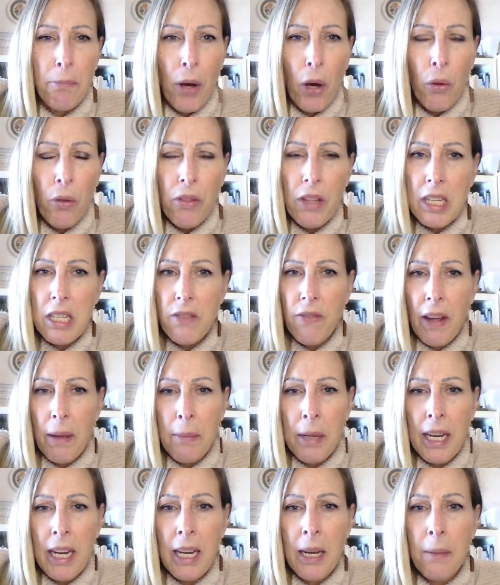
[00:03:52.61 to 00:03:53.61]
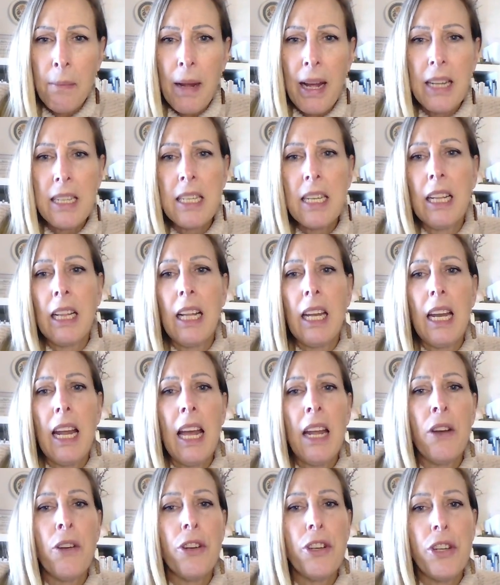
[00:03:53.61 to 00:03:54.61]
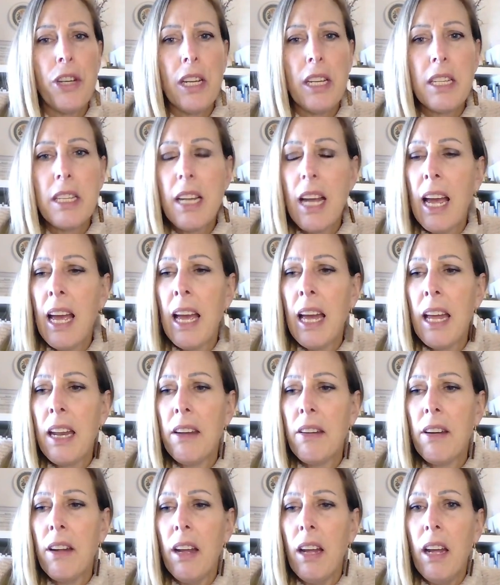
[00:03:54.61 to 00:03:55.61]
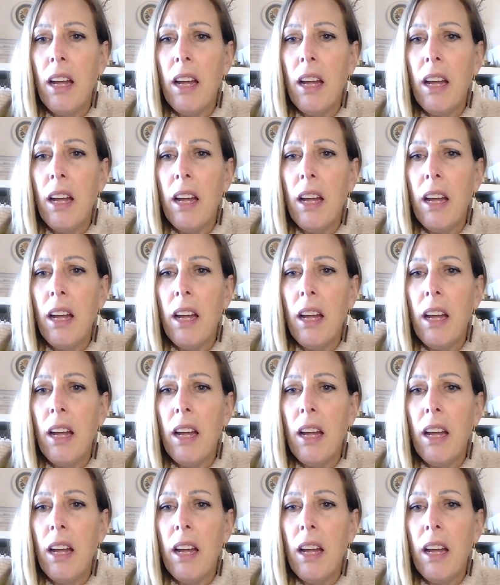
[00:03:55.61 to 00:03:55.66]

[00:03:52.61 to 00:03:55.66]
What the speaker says: both these feminine and masculine energies. And